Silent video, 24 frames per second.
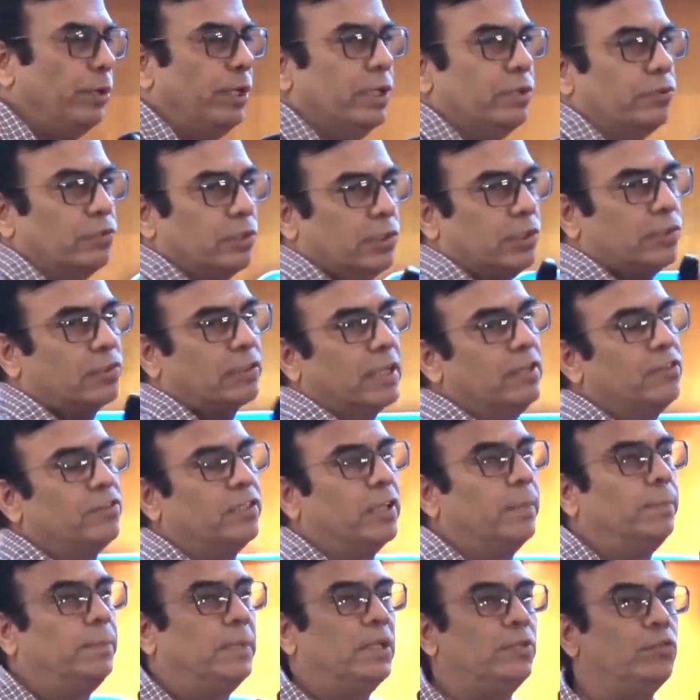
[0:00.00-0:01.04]
this
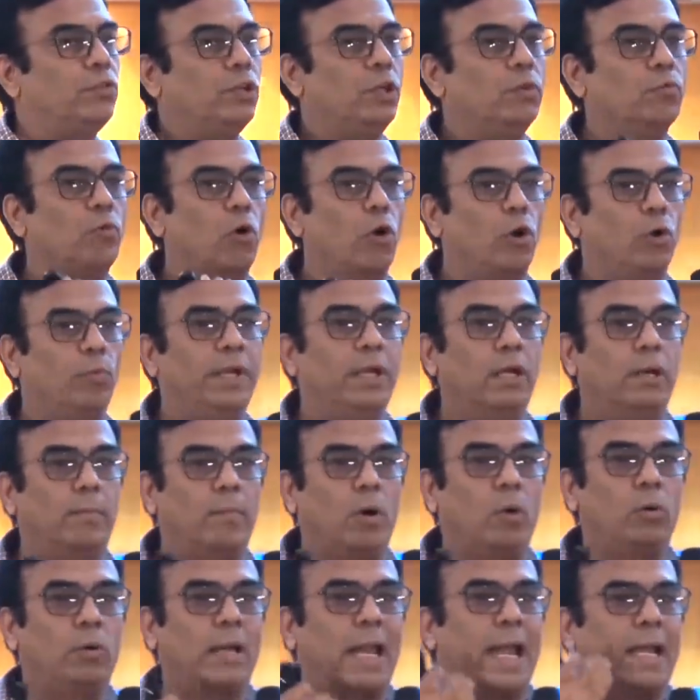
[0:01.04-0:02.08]
concept is evolving
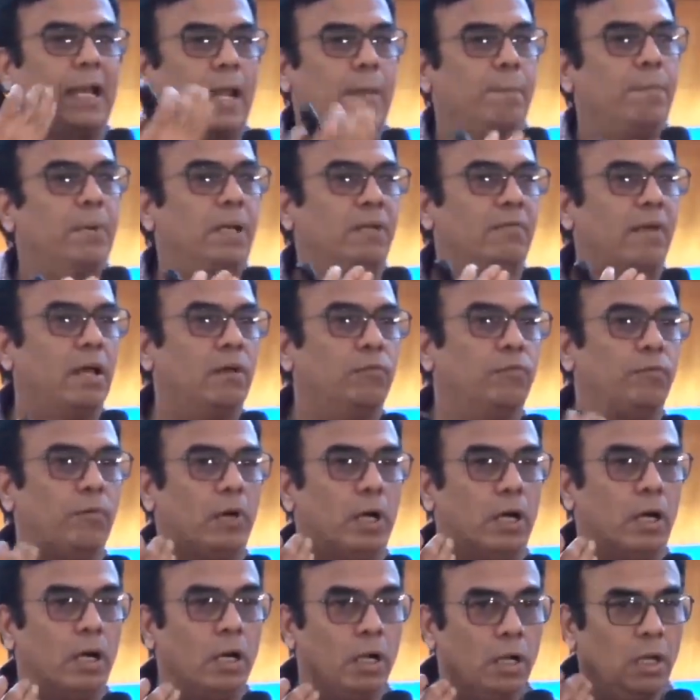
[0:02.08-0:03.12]
about adaptive
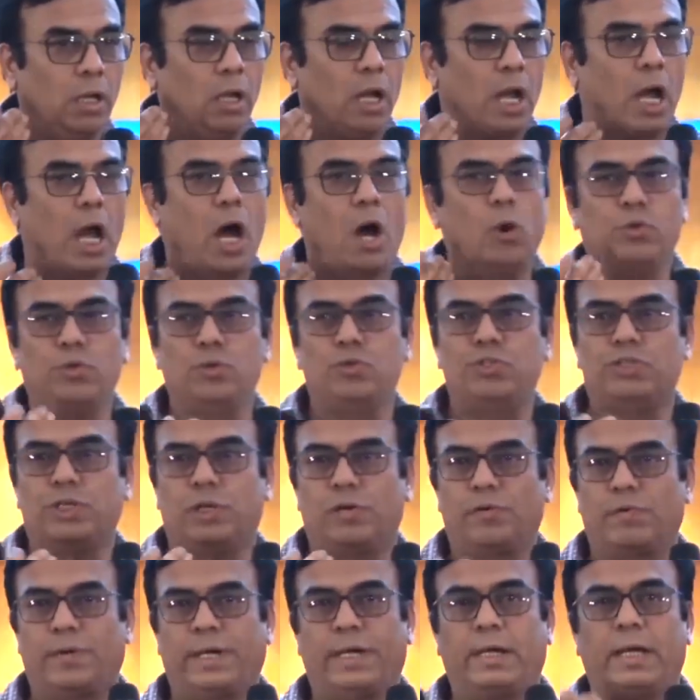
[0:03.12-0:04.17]
alpha, how you
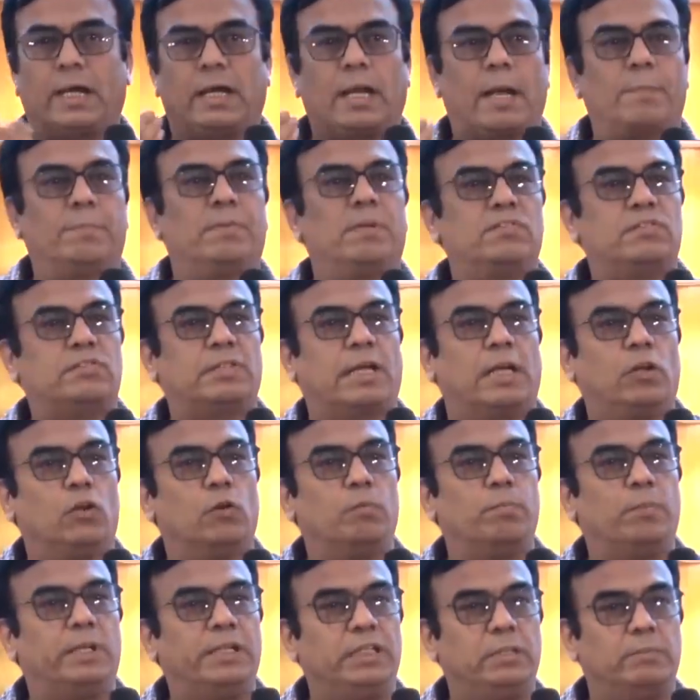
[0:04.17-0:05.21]
generate adaptive style
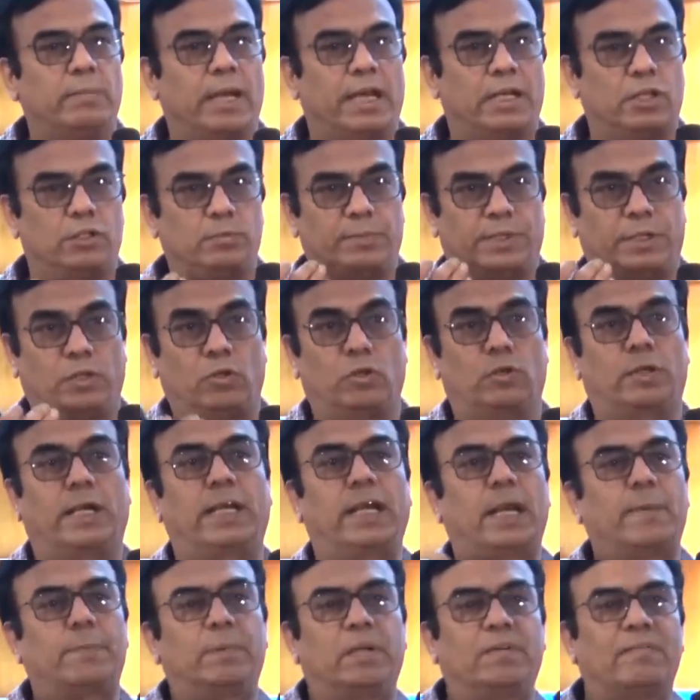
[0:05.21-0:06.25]
of money management or
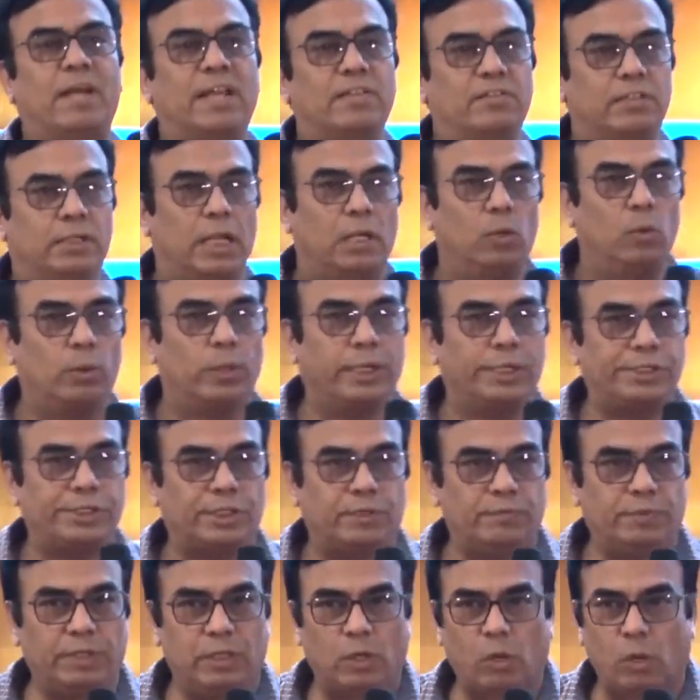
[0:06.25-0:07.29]
adaptive asset allocation,
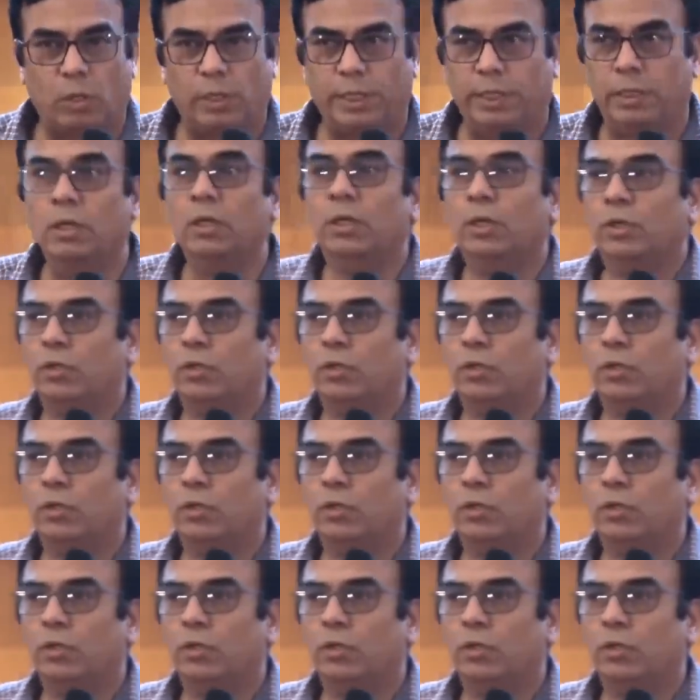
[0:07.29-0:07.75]
we call it.